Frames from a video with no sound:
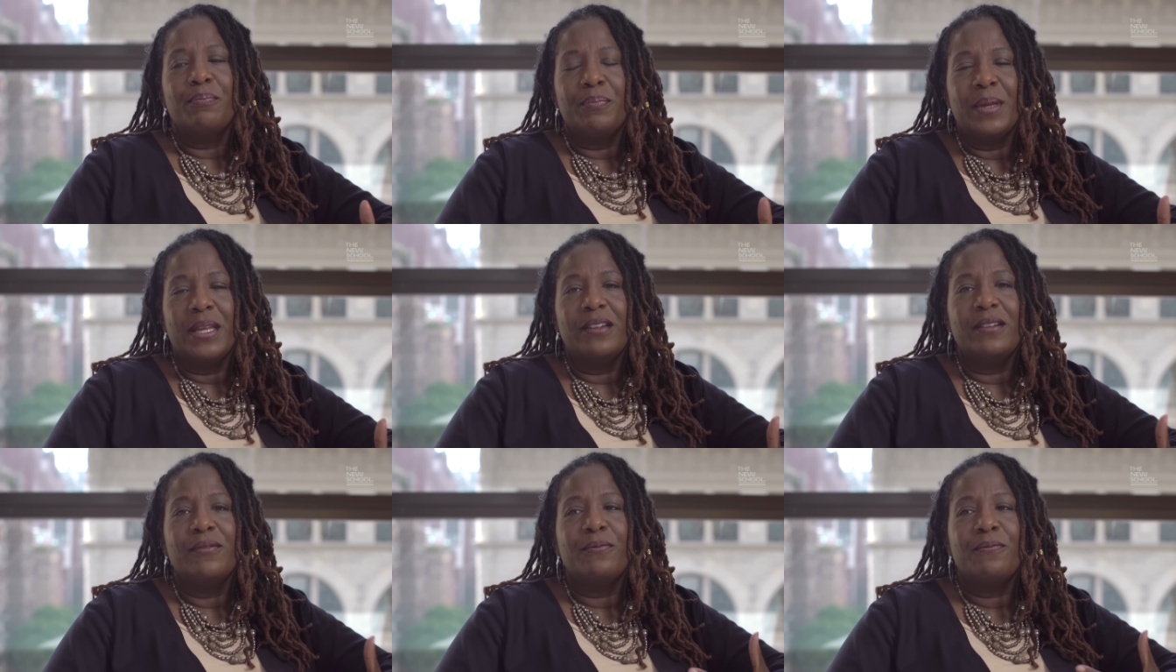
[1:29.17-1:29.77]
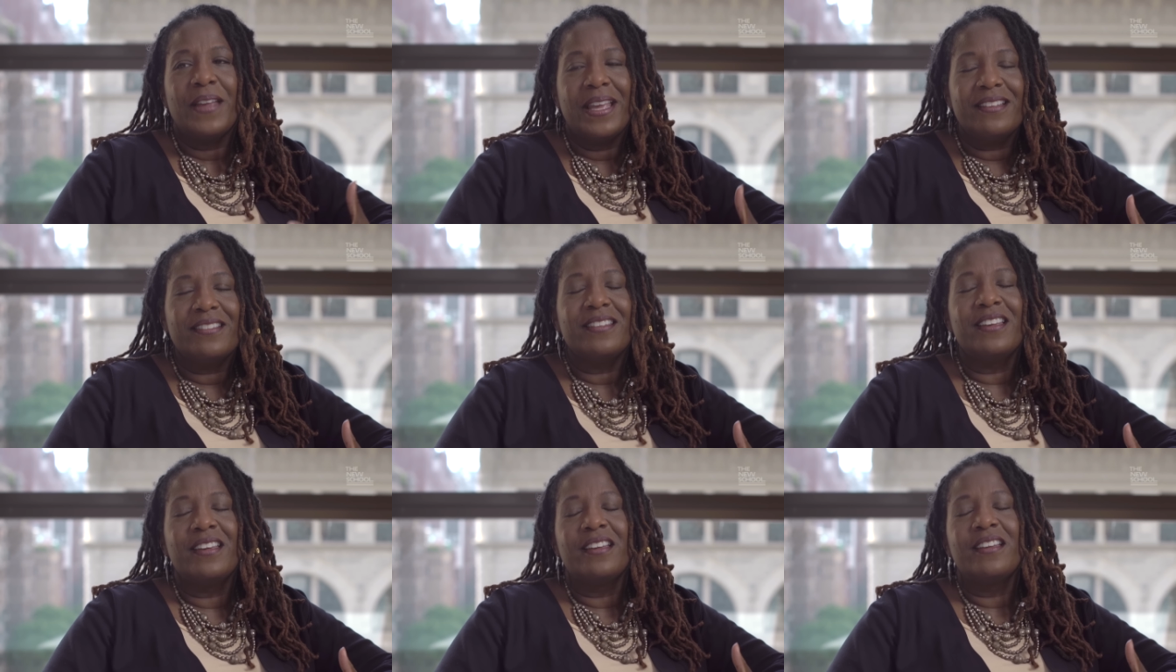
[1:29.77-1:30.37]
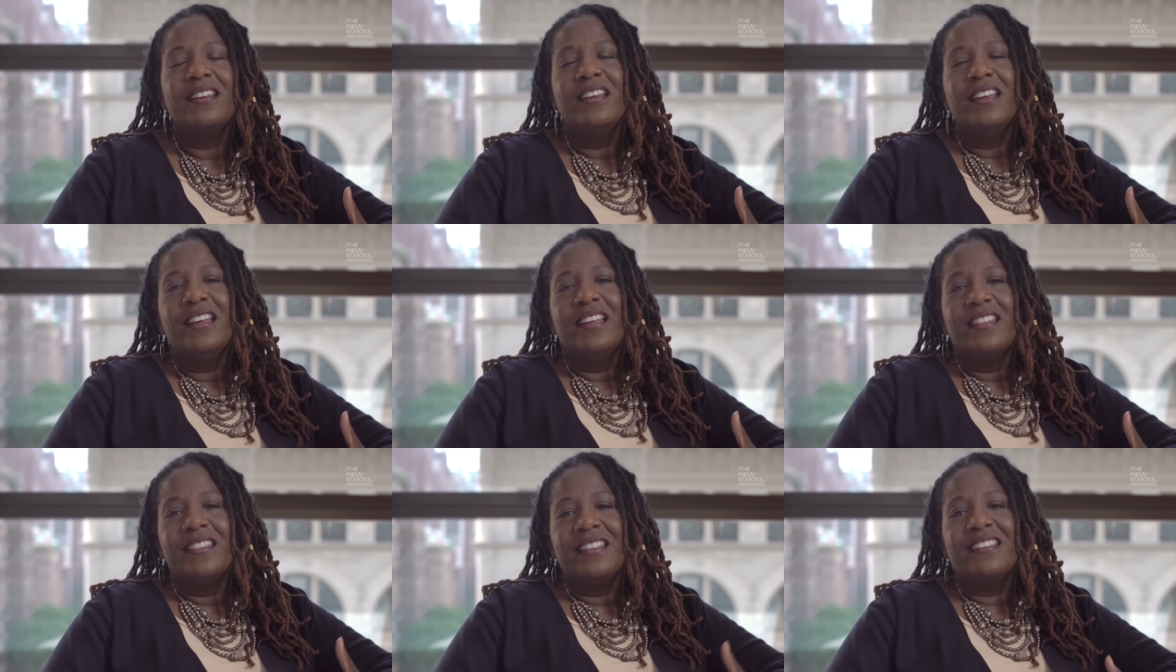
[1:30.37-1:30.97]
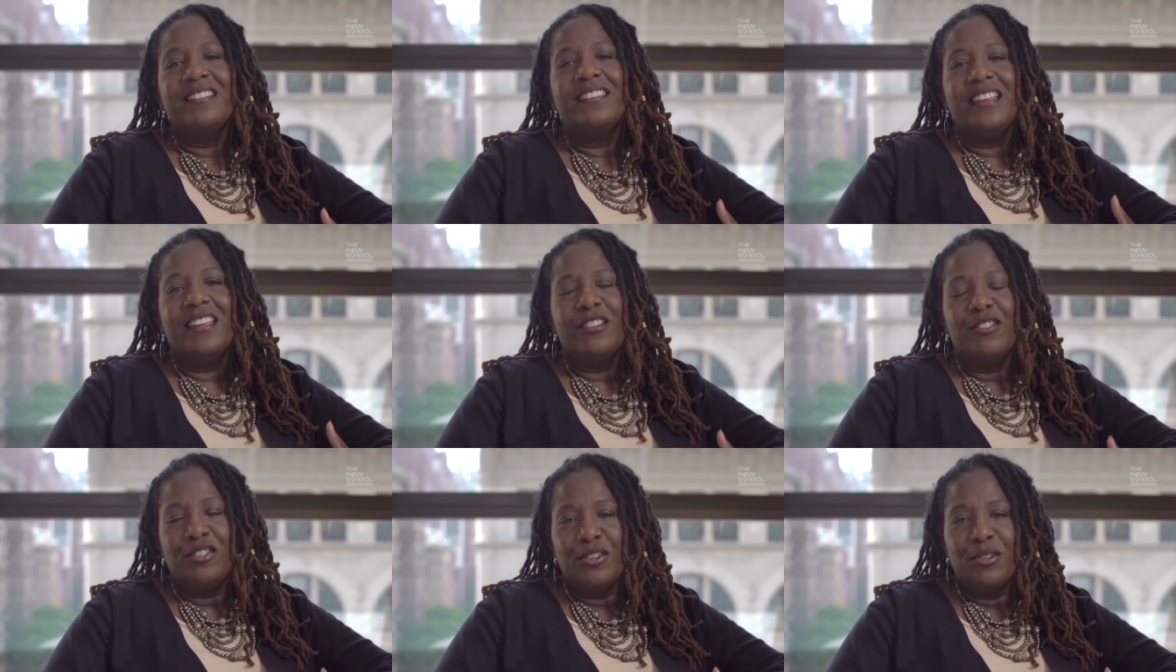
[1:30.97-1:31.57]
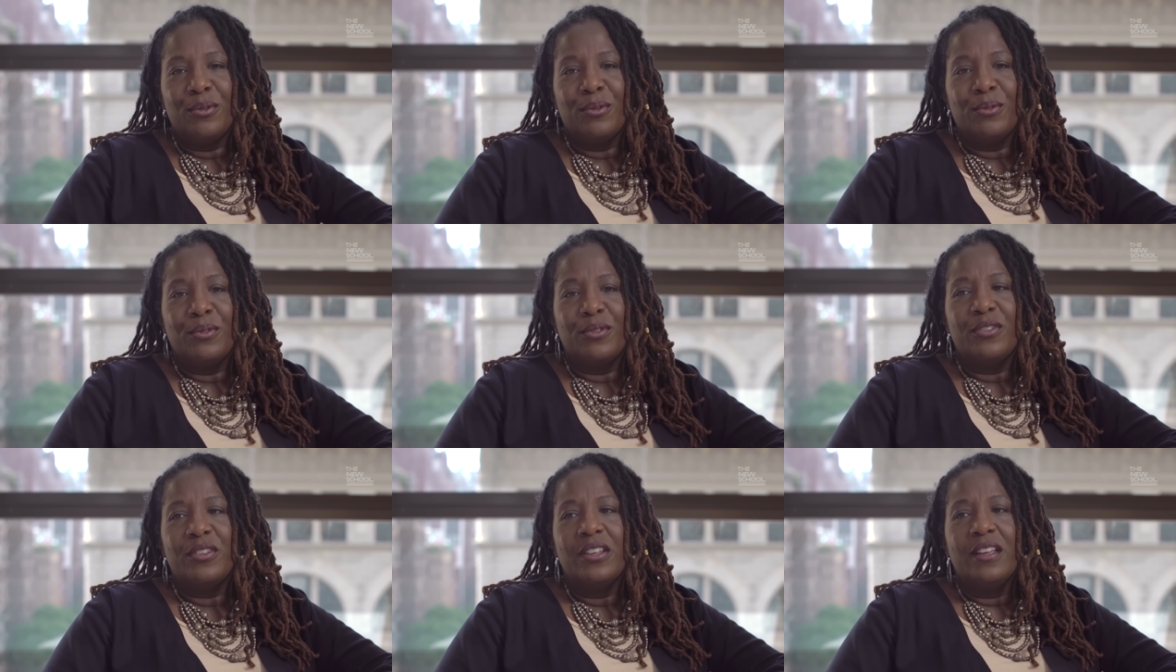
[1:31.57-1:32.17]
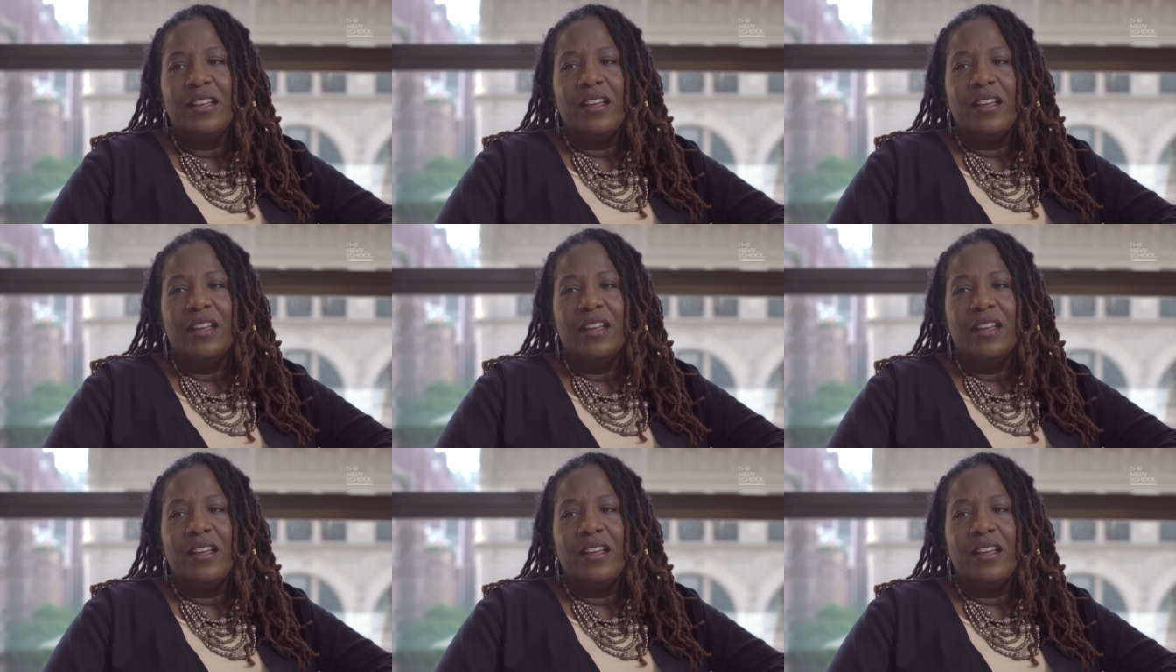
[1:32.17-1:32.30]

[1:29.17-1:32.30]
been facing these issues